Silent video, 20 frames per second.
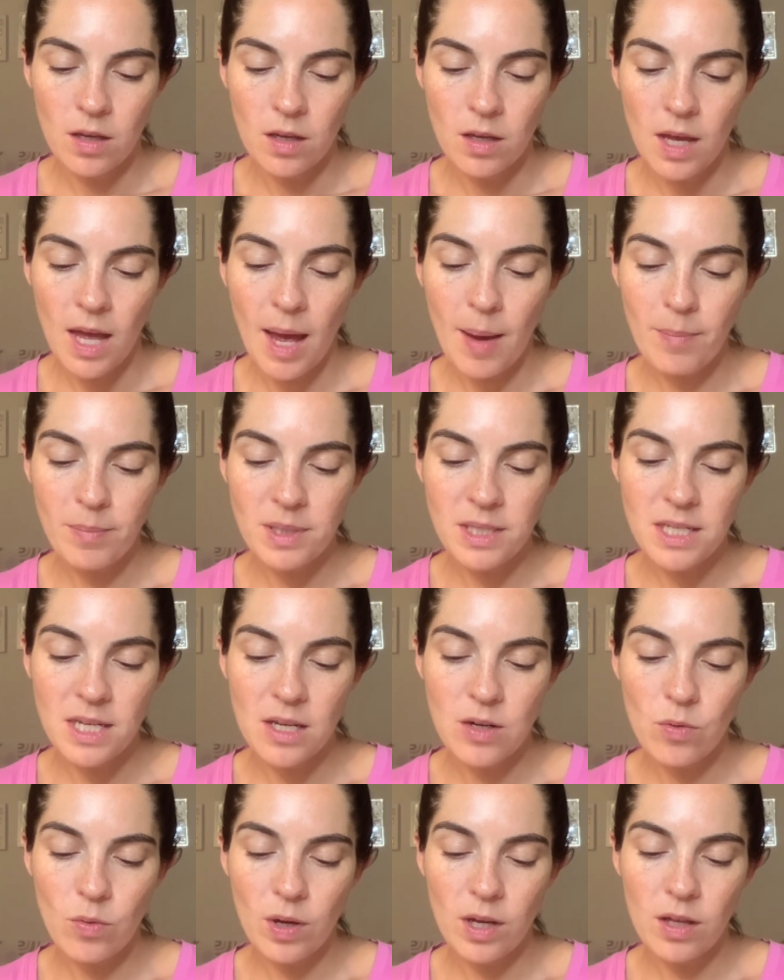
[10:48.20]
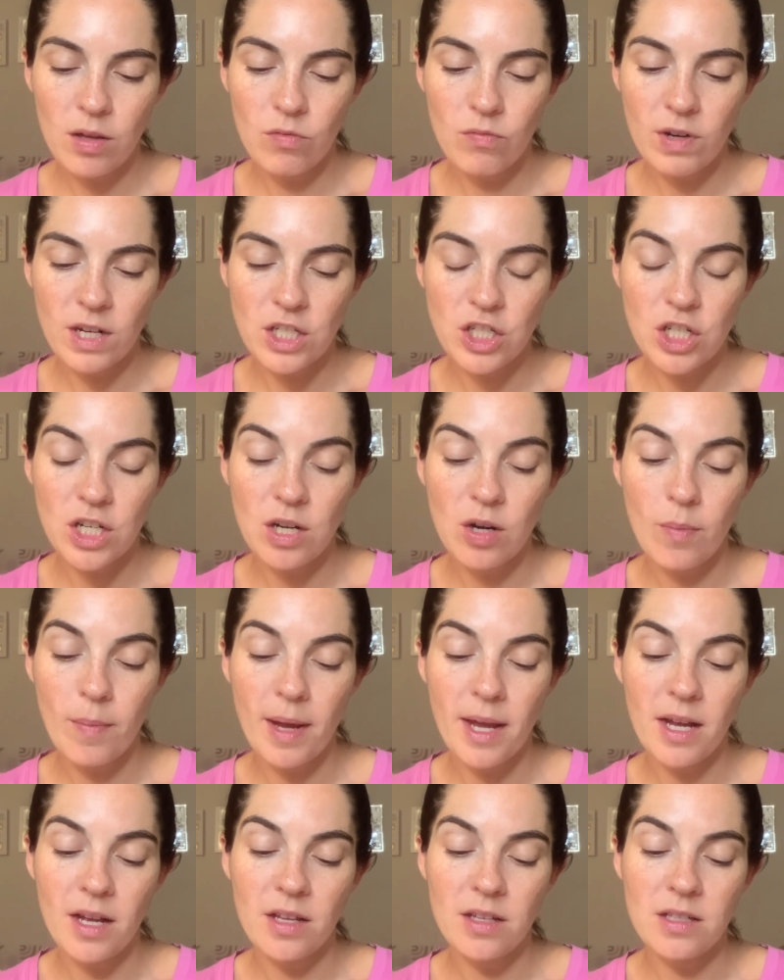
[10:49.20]
Hemp seed oil, rich in
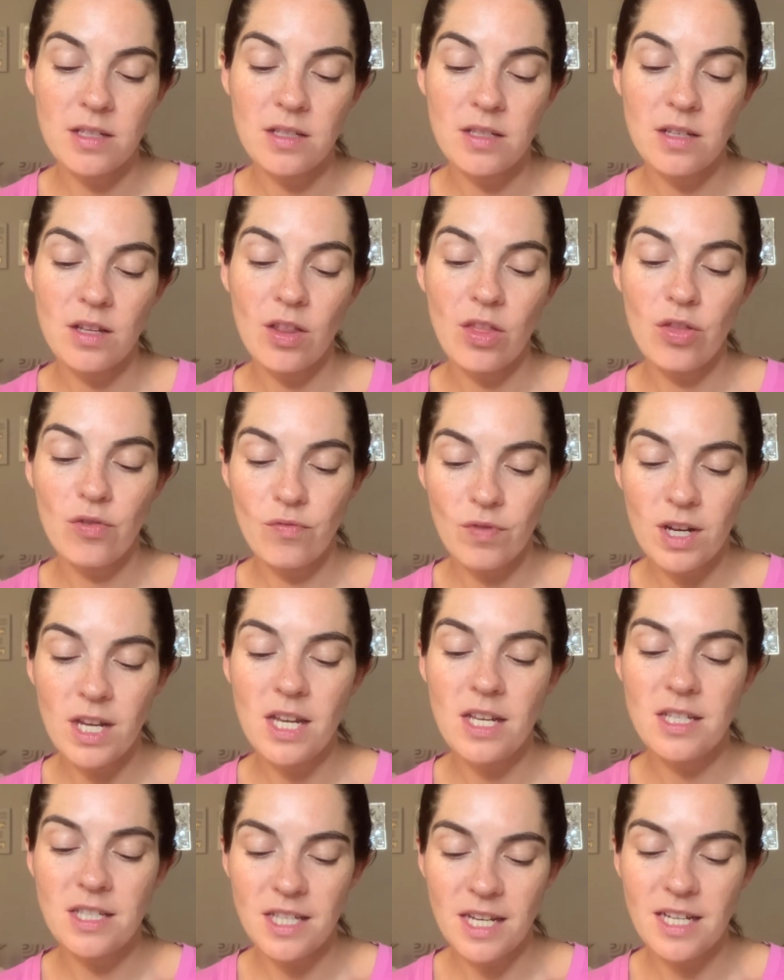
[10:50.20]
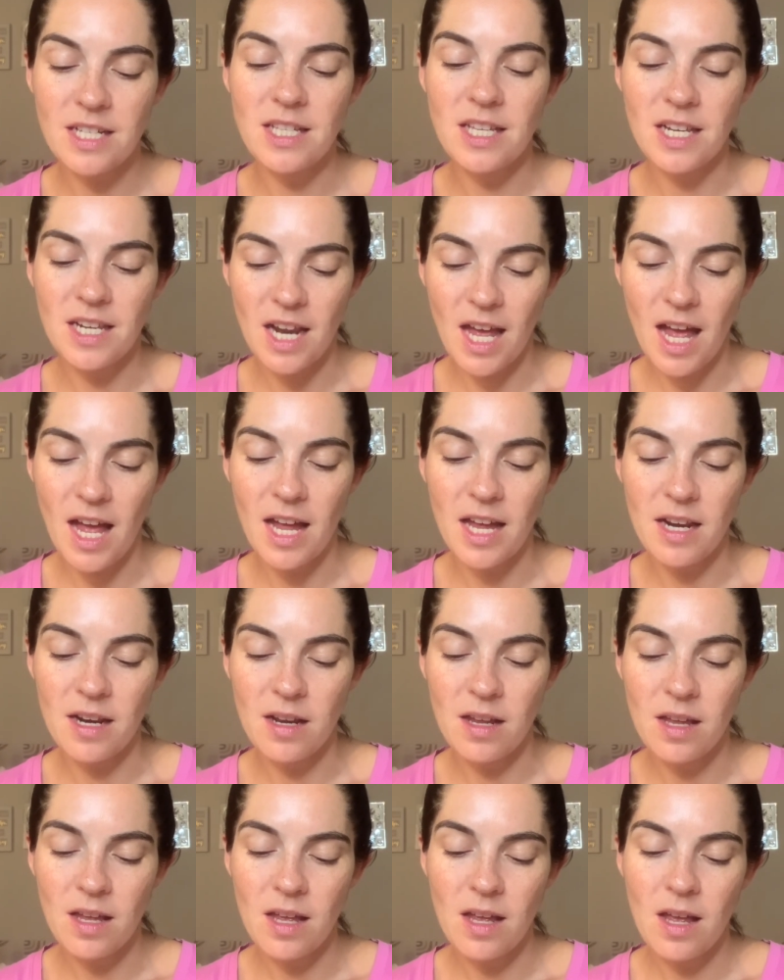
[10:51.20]
omegas 3, 6, and 9,
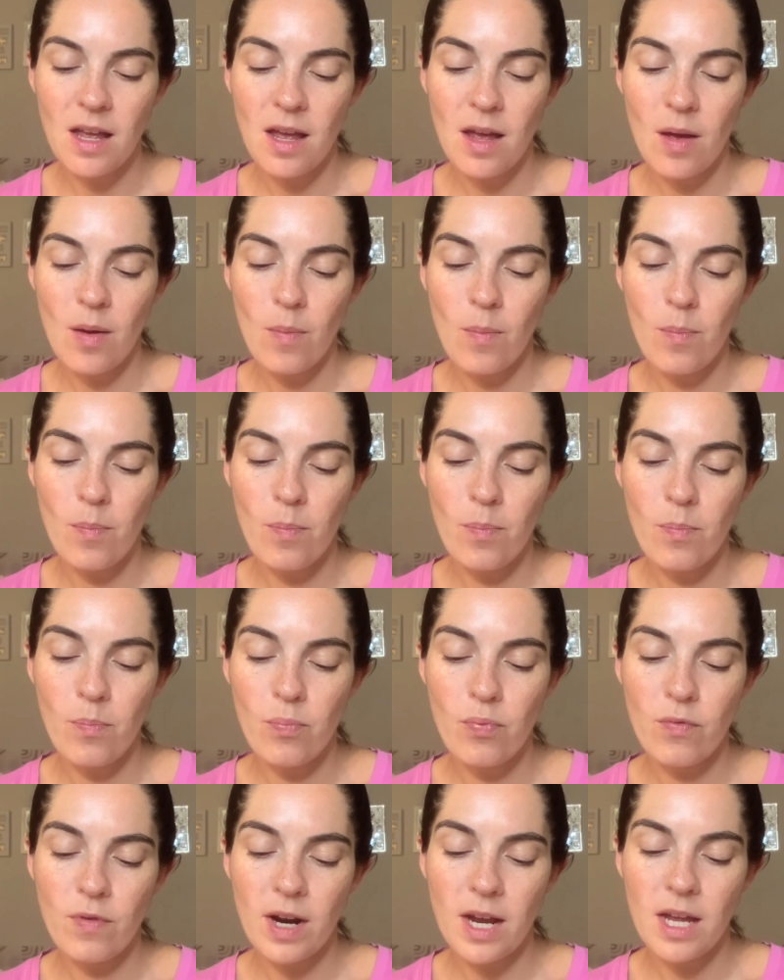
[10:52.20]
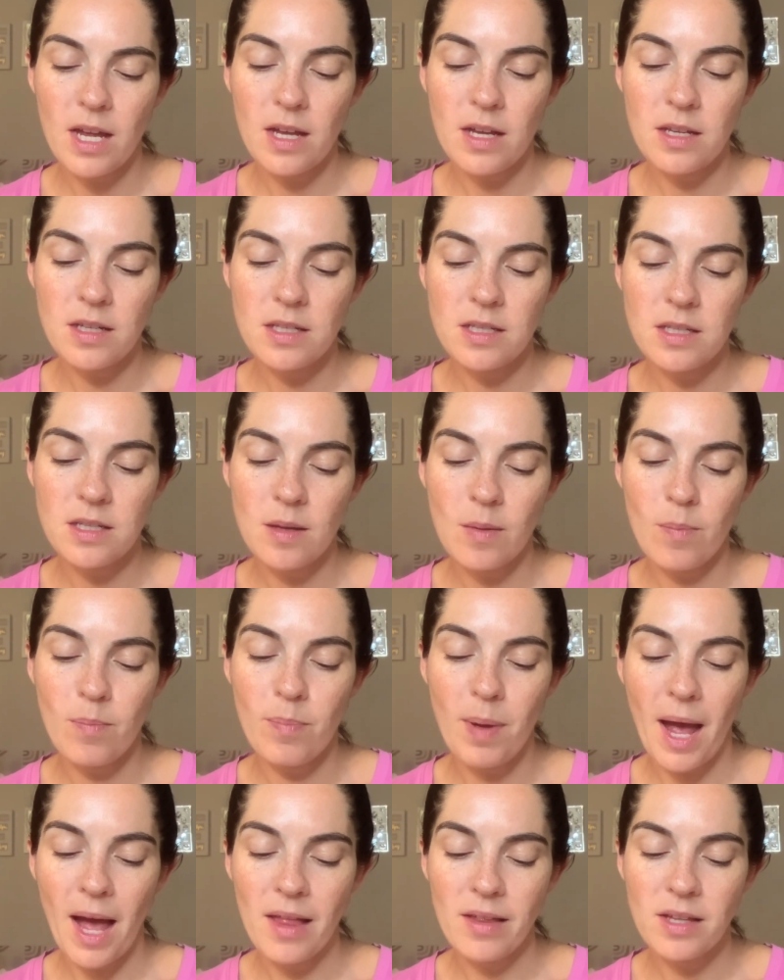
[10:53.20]
brings
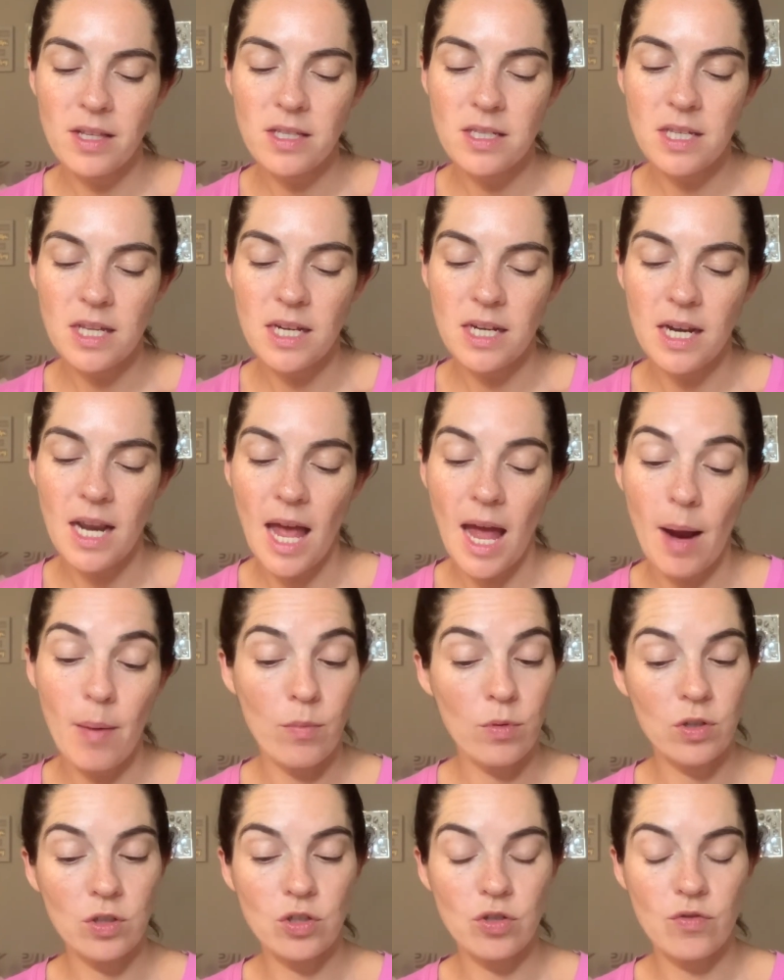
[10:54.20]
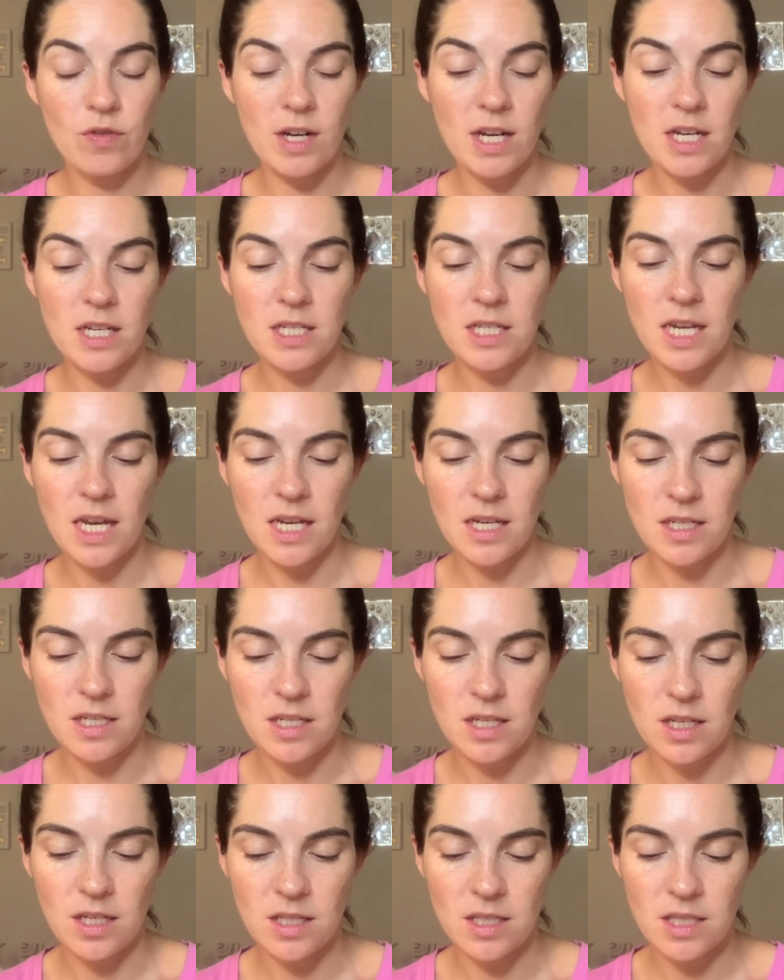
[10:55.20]
balance and an emerald green tint.
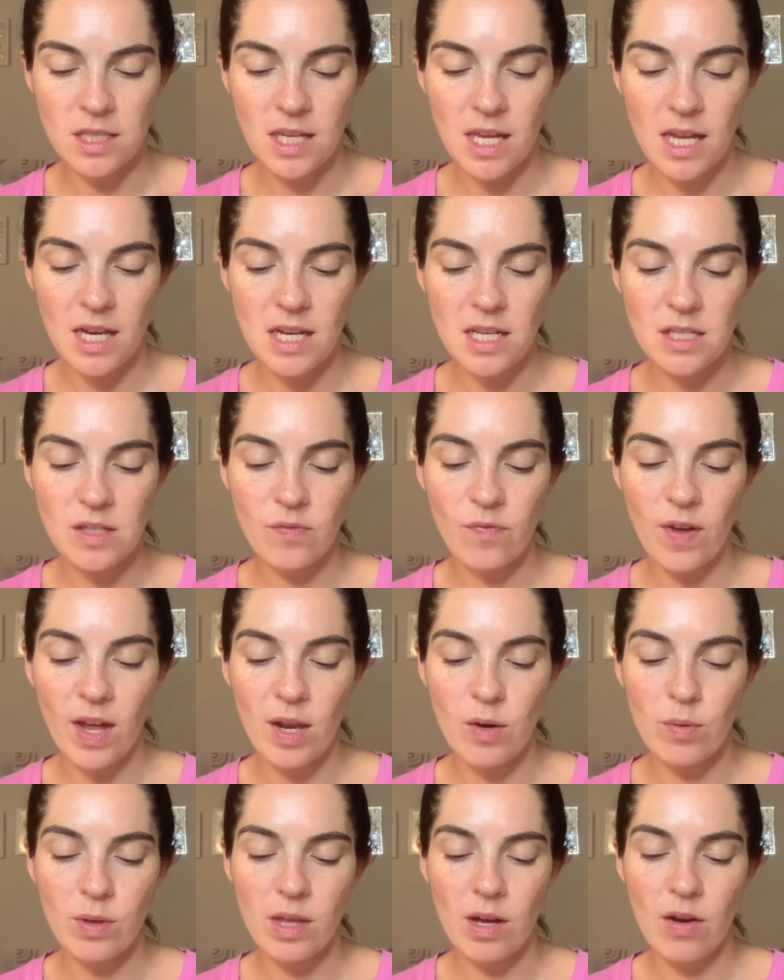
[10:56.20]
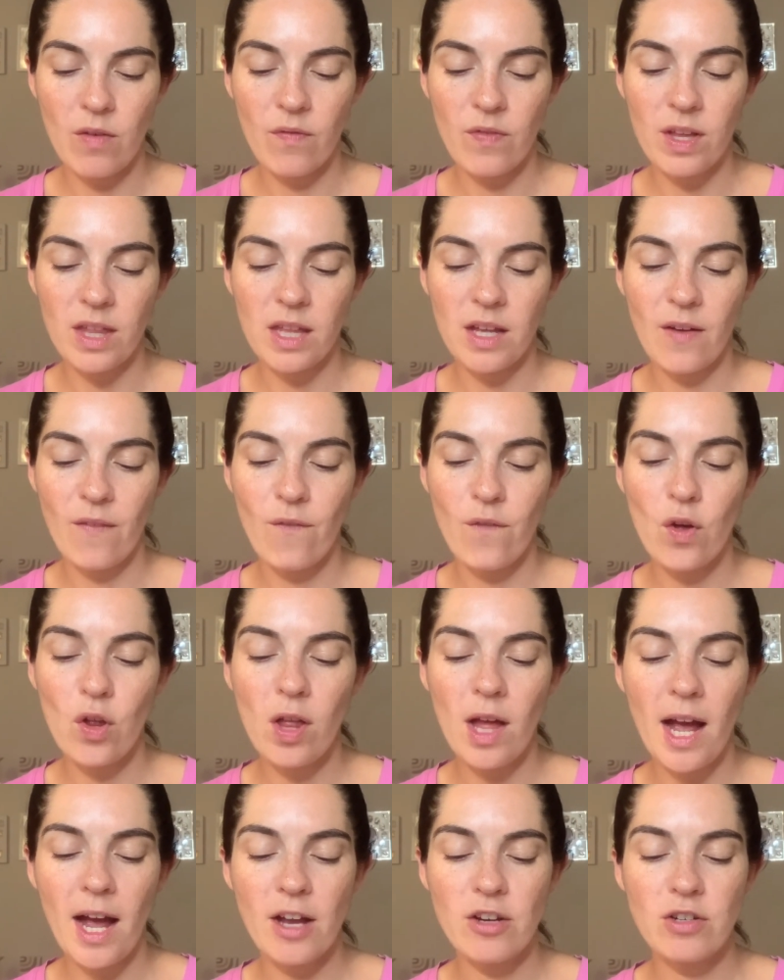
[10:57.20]
Skin is fed without feeling full,
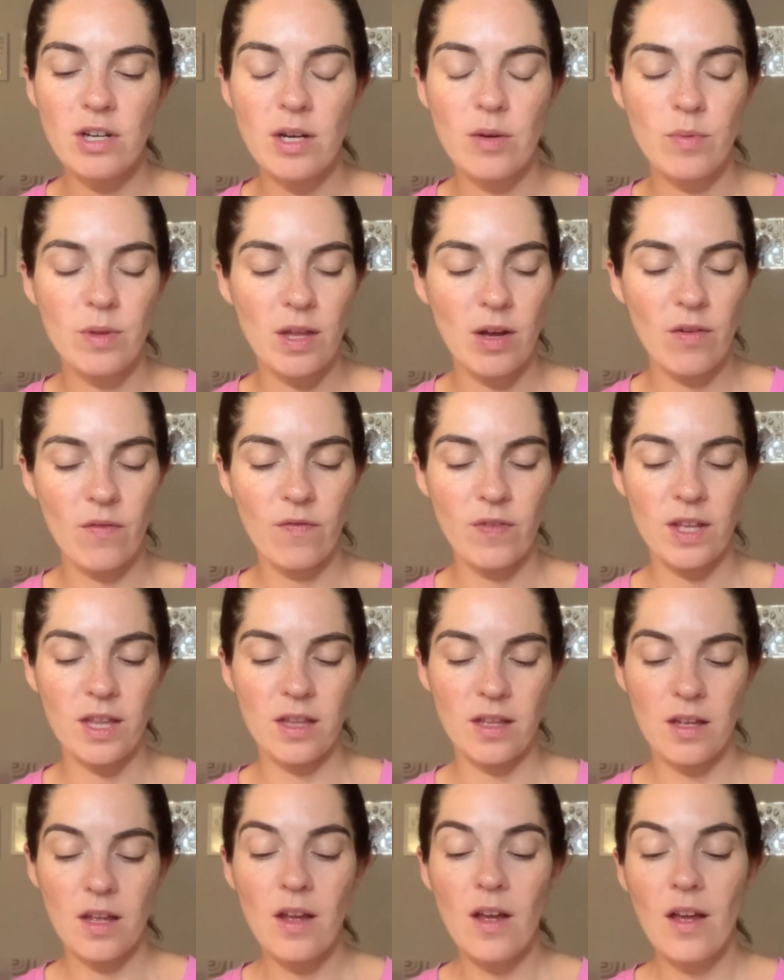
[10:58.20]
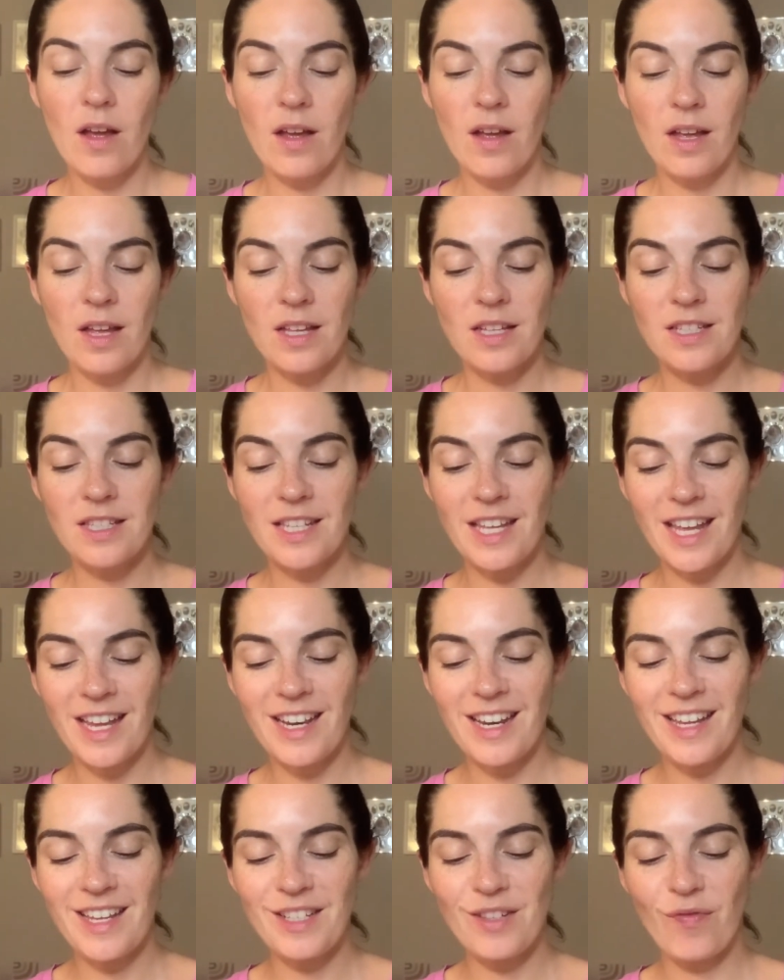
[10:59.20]
hydrated without Skin
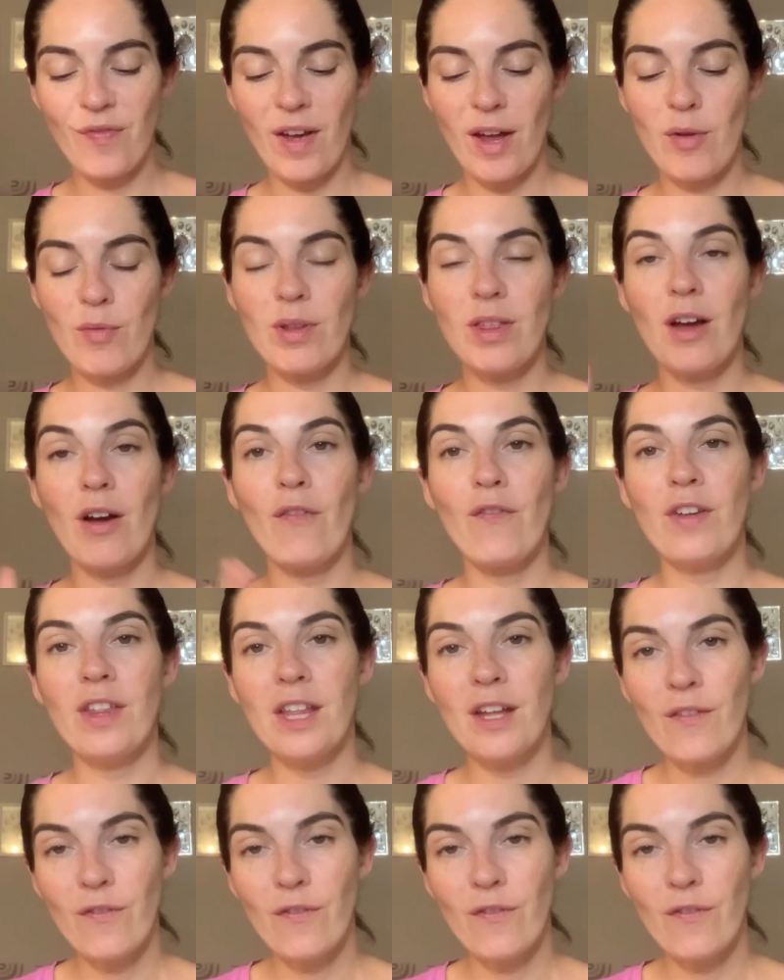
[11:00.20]
is fed without feeling